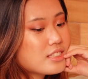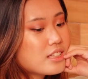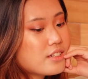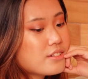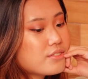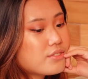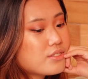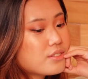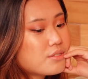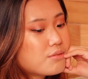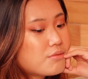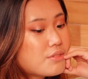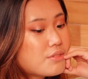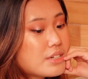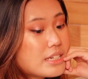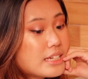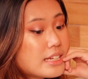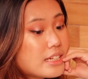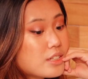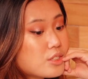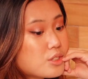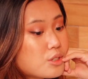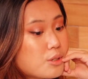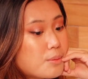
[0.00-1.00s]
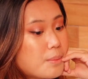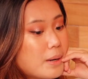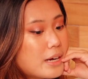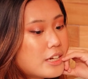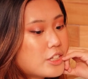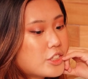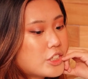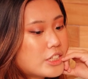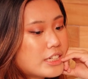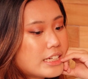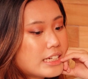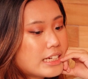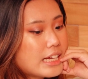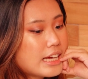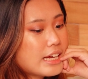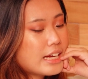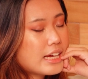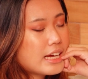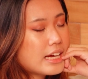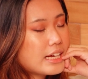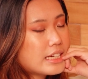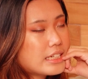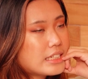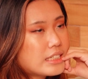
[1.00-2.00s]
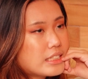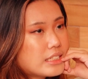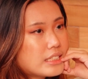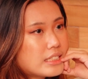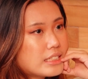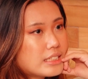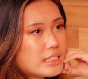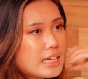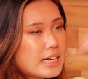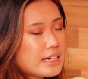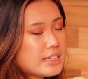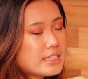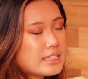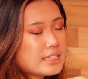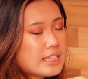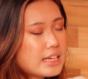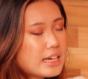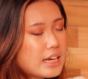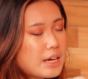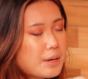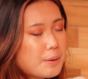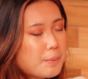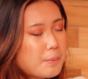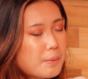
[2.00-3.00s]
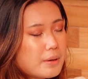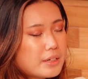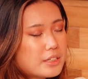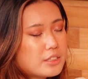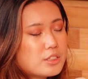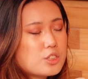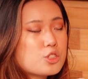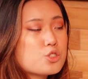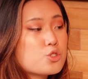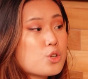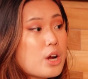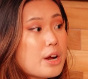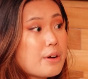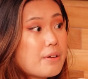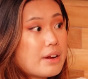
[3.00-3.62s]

loved reading so much, and then I decided that I wanted to try